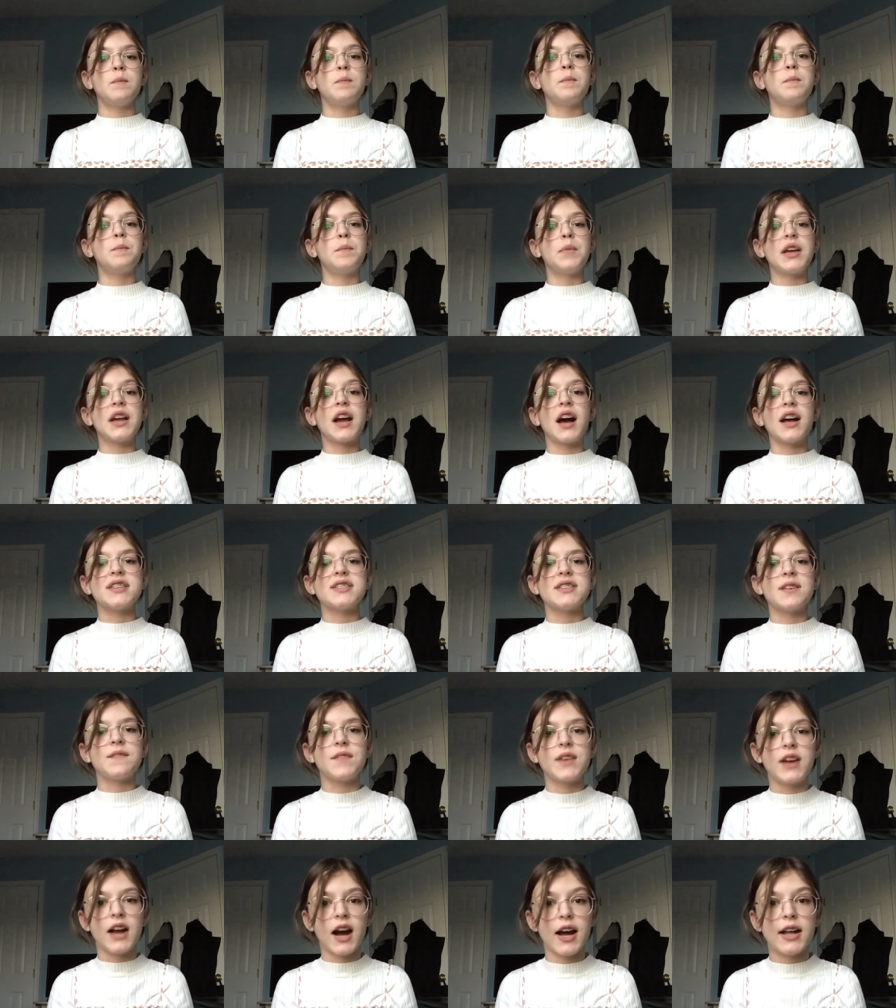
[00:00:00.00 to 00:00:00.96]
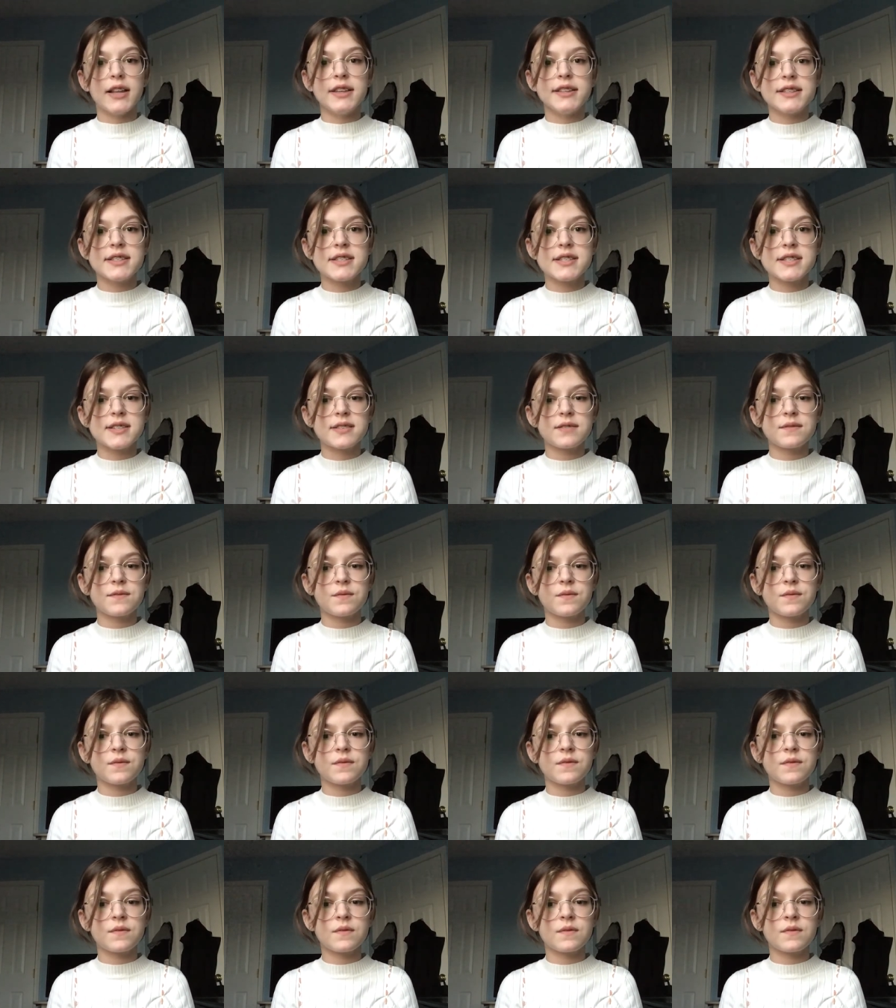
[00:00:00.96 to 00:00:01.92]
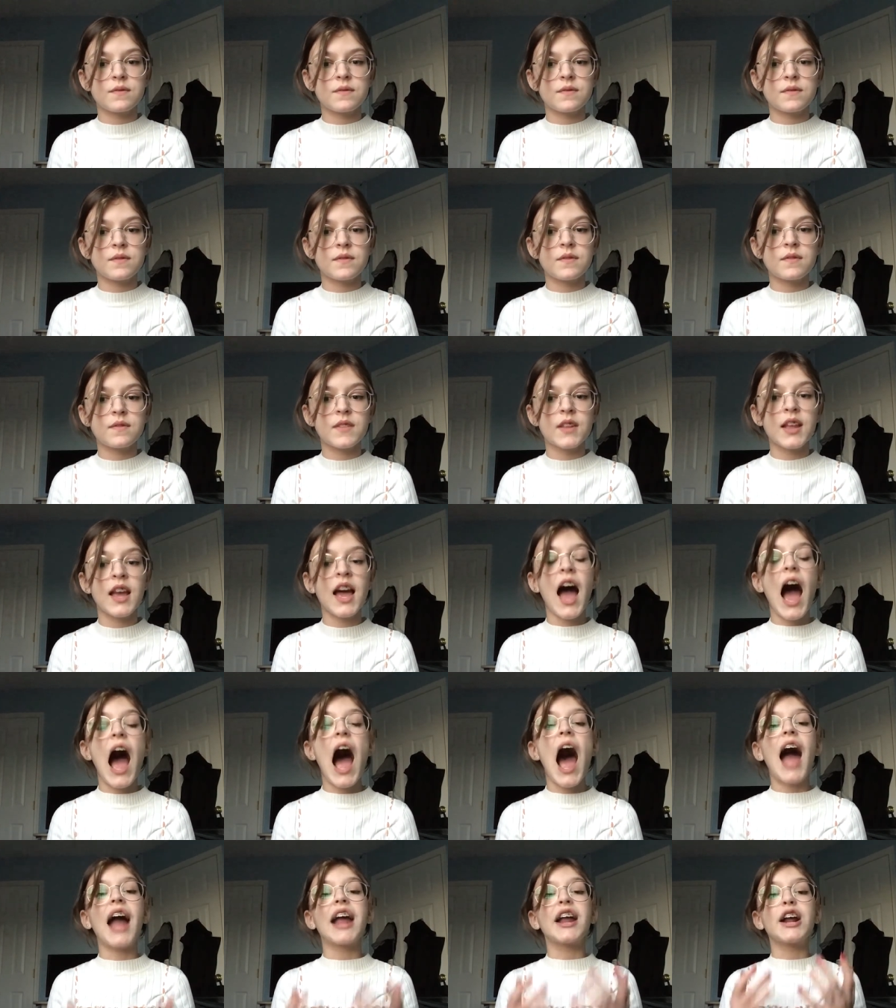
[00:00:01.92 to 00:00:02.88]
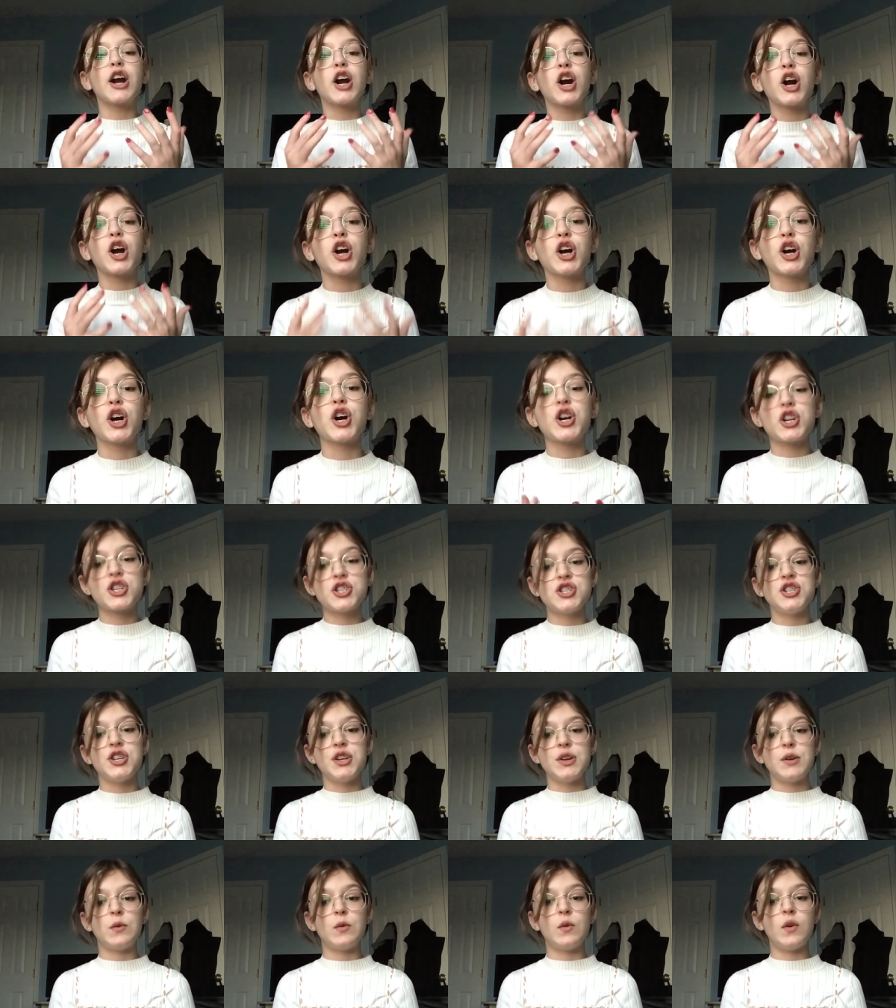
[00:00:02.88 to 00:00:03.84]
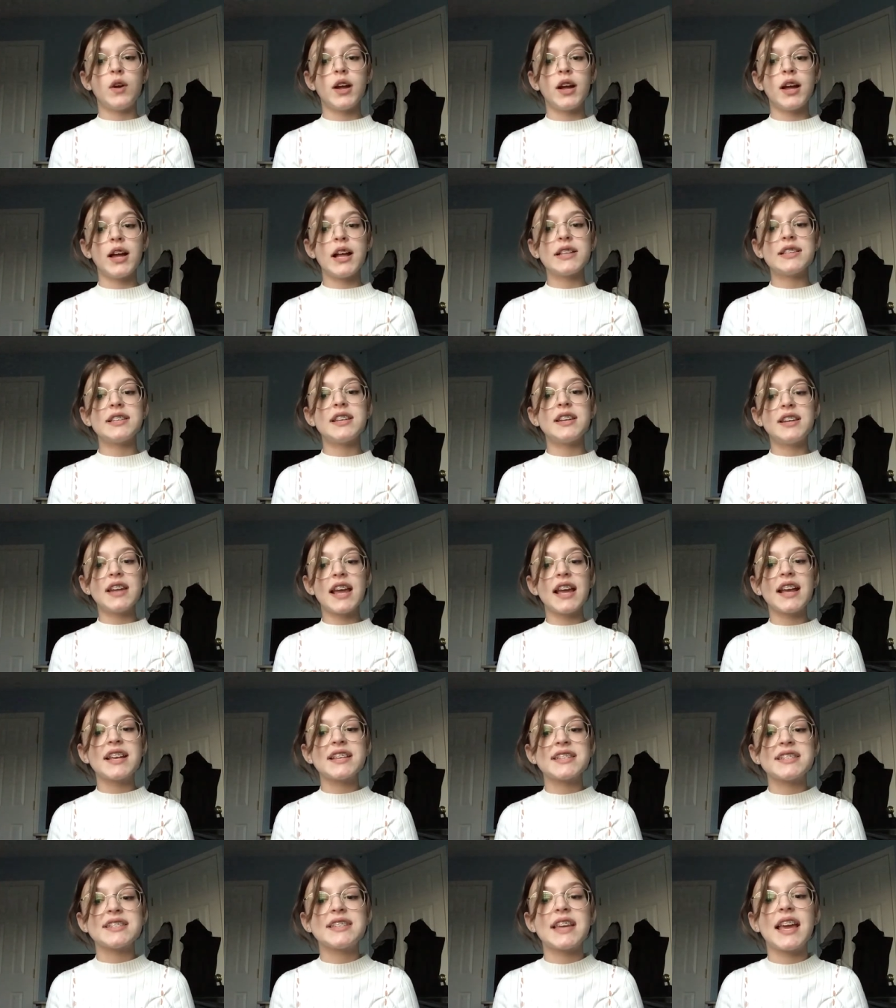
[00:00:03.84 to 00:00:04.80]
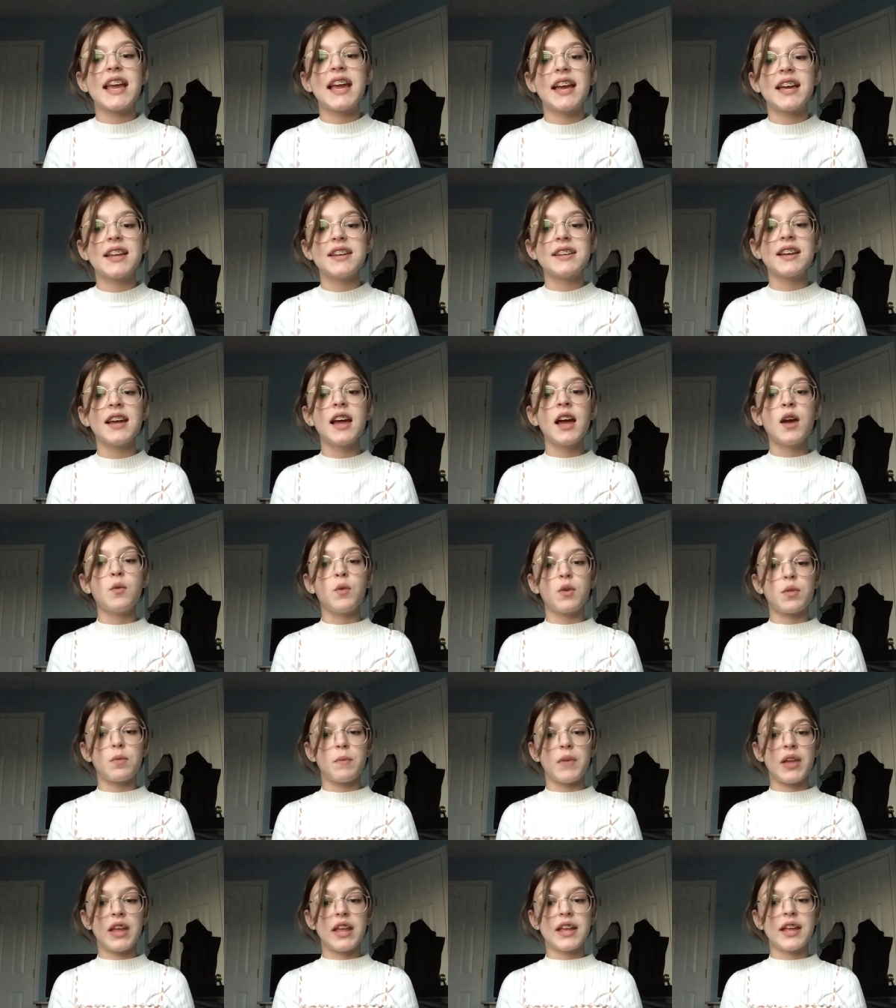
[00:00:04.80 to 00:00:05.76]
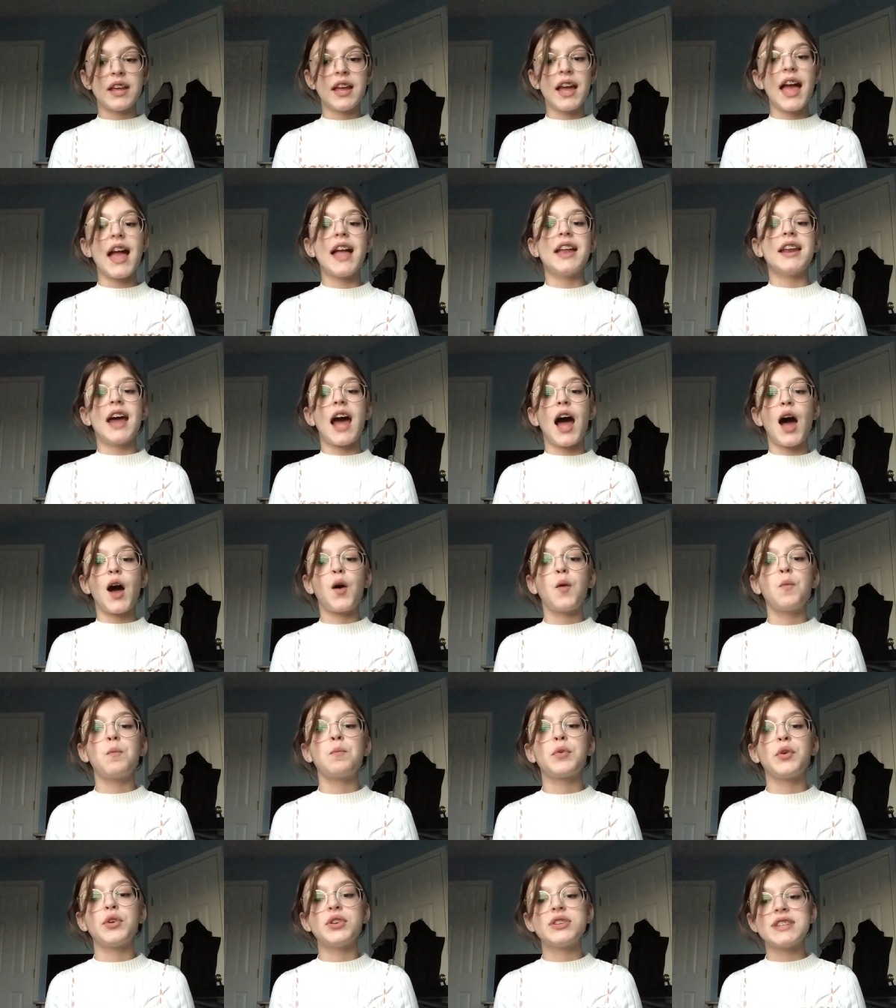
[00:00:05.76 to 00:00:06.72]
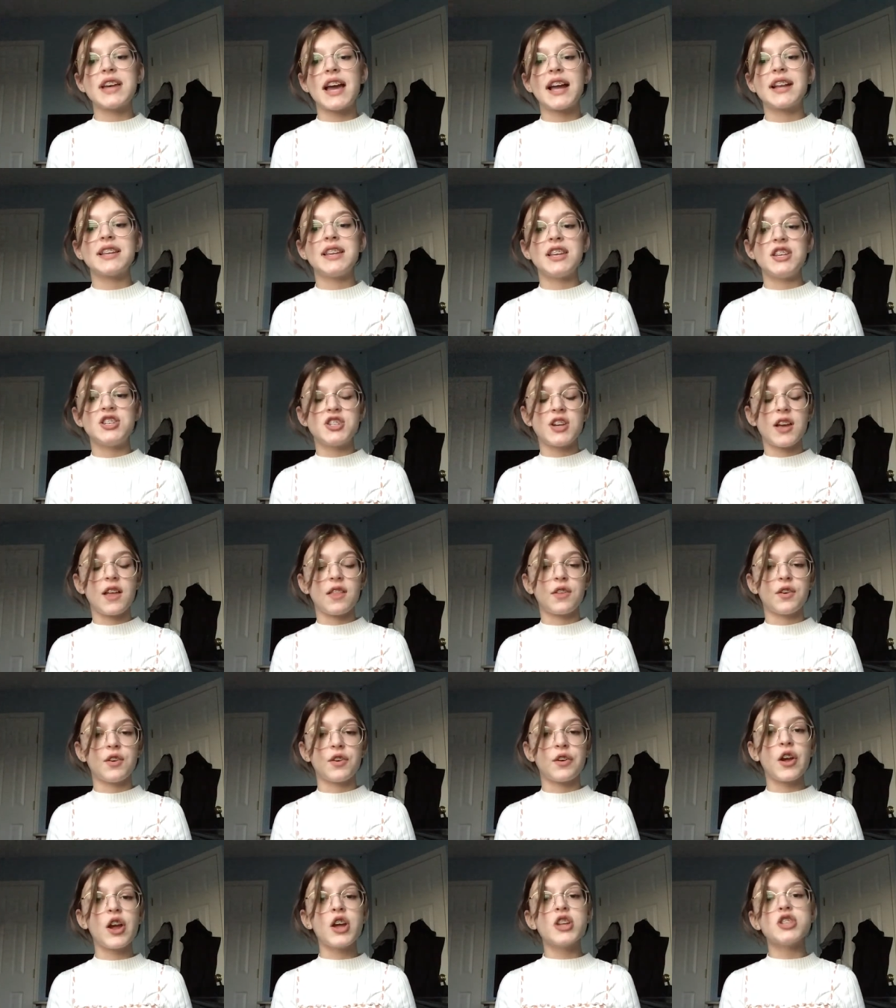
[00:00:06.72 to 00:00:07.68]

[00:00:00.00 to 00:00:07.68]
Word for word: because of guns. I urge you to take a stand with me and help protect each other,